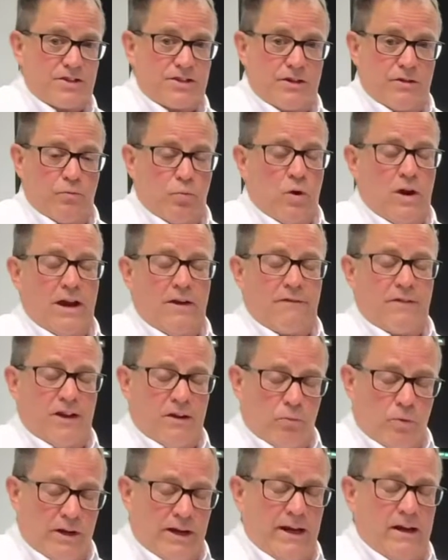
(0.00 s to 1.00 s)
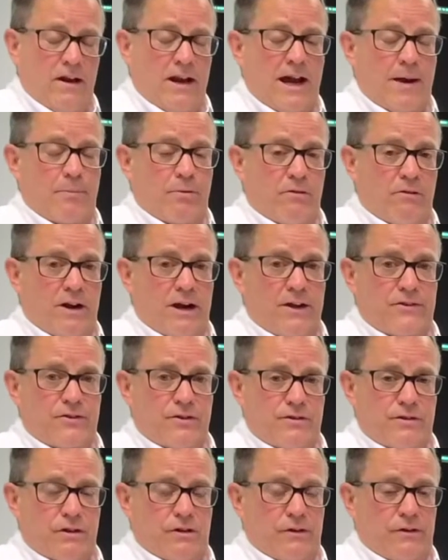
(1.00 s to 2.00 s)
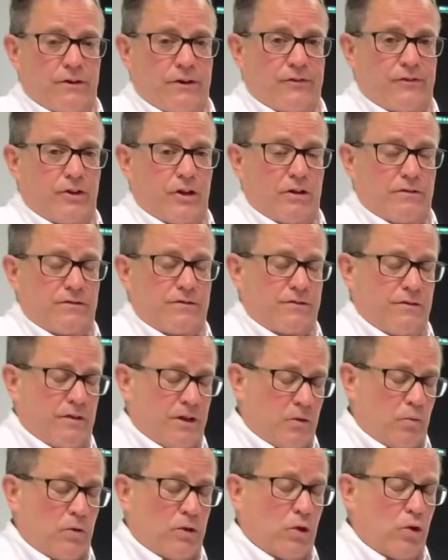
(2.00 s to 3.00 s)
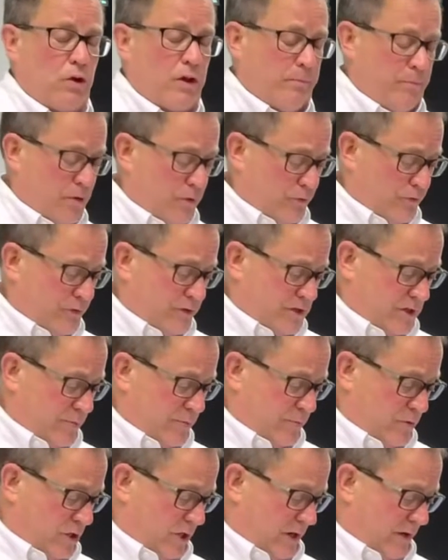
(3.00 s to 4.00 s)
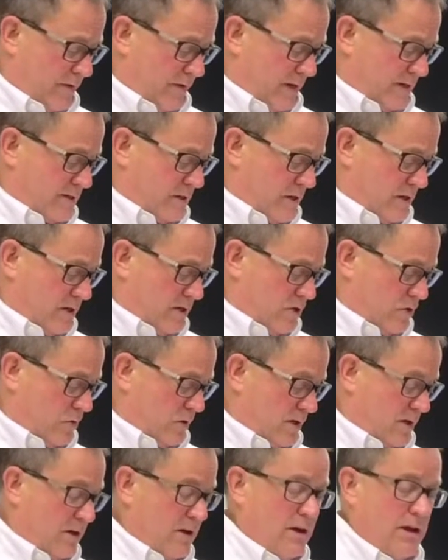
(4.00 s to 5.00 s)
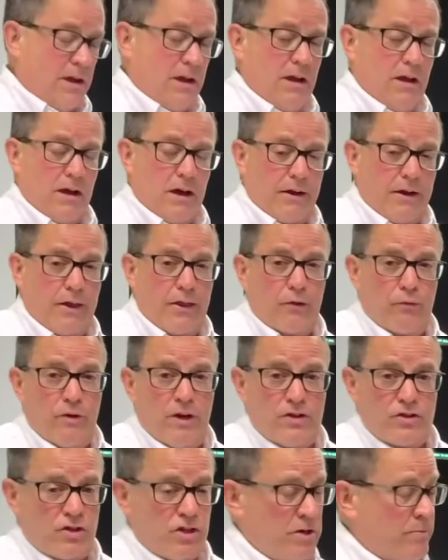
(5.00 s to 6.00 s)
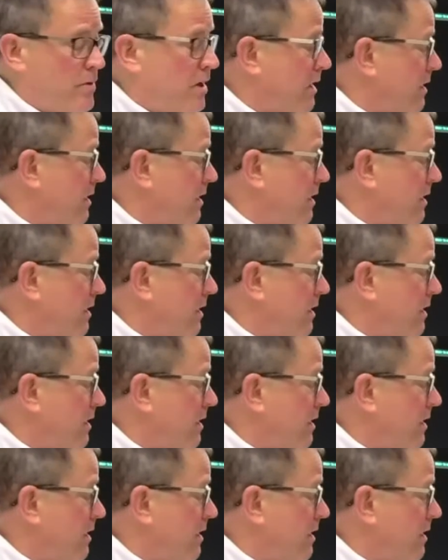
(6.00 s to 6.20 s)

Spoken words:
We need an apparatus and tell enough that we're loading bills into the machine, and that's how you do it. Another reason you might